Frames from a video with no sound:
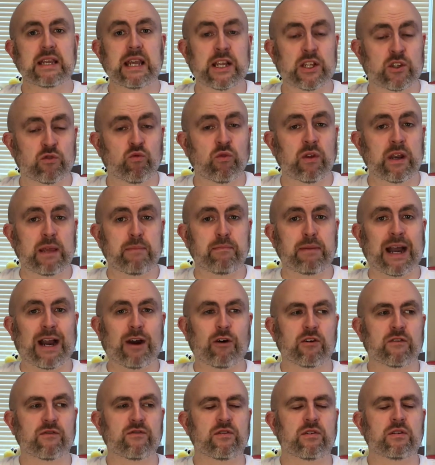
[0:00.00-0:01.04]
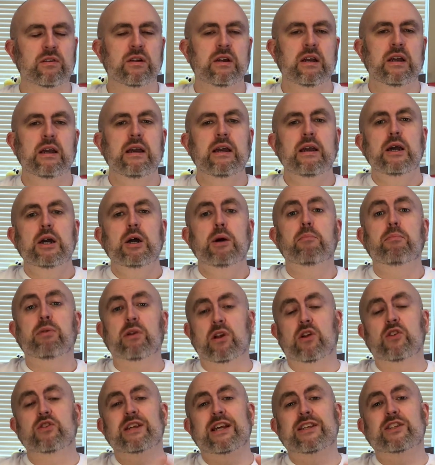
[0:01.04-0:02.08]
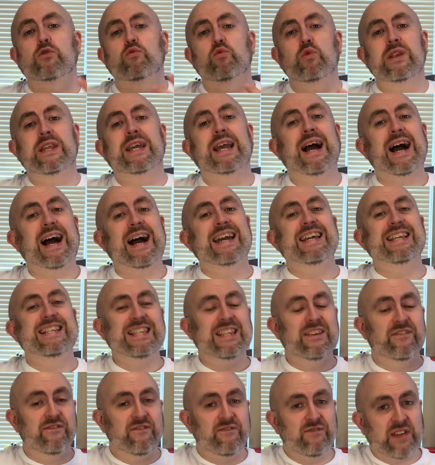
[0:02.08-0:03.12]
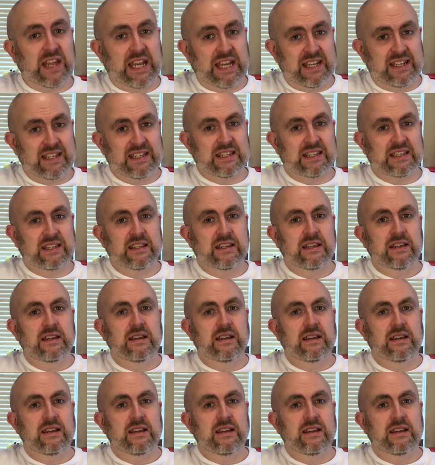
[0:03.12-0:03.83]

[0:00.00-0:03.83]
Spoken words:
It's really powerful, but it also has a really high defense.